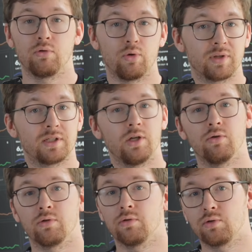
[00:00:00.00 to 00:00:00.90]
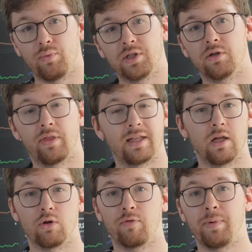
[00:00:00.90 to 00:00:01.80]
You will see on Twitter that a
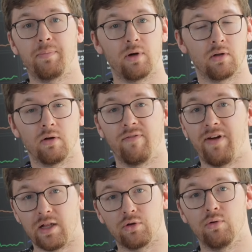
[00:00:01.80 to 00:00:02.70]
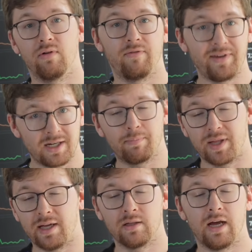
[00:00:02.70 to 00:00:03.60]
lot of people value weekly
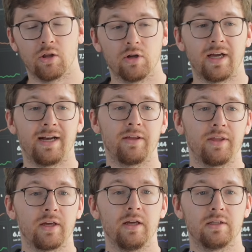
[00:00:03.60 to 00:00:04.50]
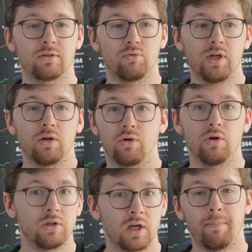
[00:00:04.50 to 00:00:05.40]
plan a lot and I think it's really
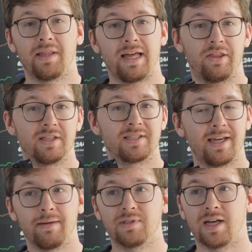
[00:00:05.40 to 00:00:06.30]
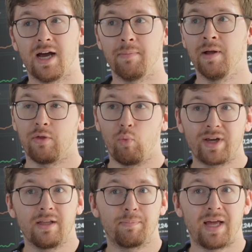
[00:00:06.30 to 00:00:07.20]
good, but at the same time the
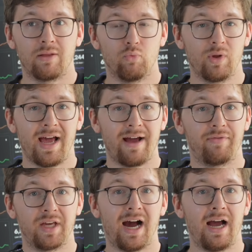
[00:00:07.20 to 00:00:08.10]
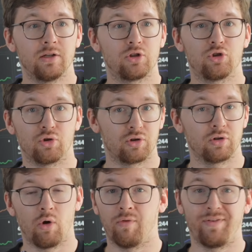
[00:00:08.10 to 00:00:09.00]
weekly plan will have the highest churn
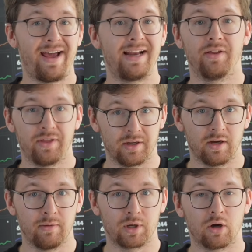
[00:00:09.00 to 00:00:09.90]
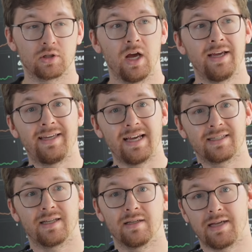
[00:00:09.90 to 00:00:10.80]
of anything because
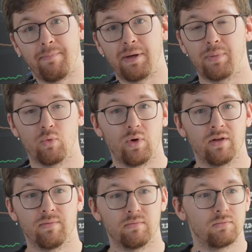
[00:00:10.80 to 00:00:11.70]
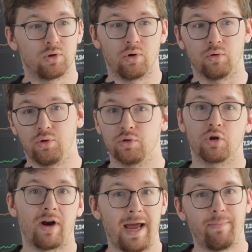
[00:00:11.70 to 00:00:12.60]
yes, some people will use
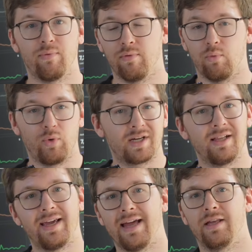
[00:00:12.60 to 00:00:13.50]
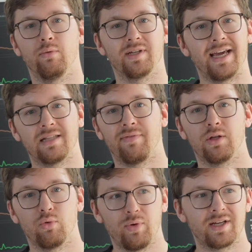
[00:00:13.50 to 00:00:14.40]
your app weekly and they will get
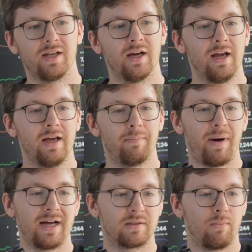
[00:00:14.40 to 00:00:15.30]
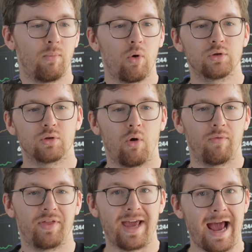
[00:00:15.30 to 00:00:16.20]
value weekly, but most
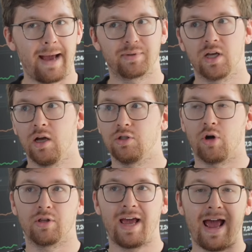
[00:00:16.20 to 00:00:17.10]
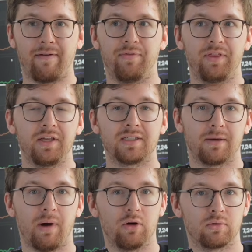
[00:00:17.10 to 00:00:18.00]
of the apps don't have this
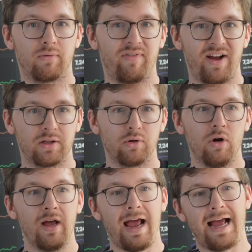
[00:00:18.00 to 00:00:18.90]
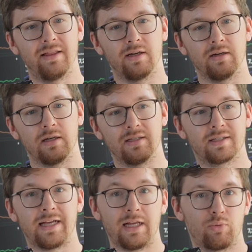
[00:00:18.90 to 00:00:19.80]
amount of value and
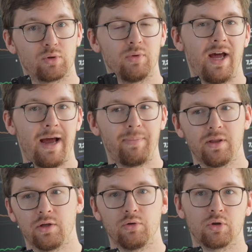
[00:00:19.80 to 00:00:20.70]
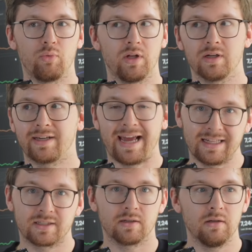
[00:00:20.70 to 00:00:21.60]
instead, what will happen, the user will
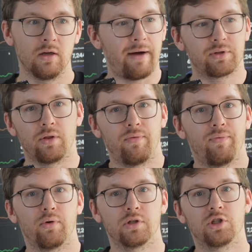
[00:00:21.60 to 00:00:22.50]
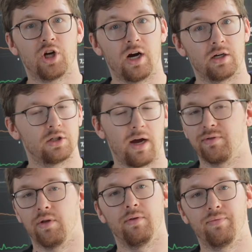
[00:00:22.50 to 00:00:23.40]
cancel after the first charge,
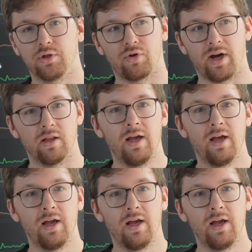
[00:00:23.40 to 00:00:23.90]
after the free trial.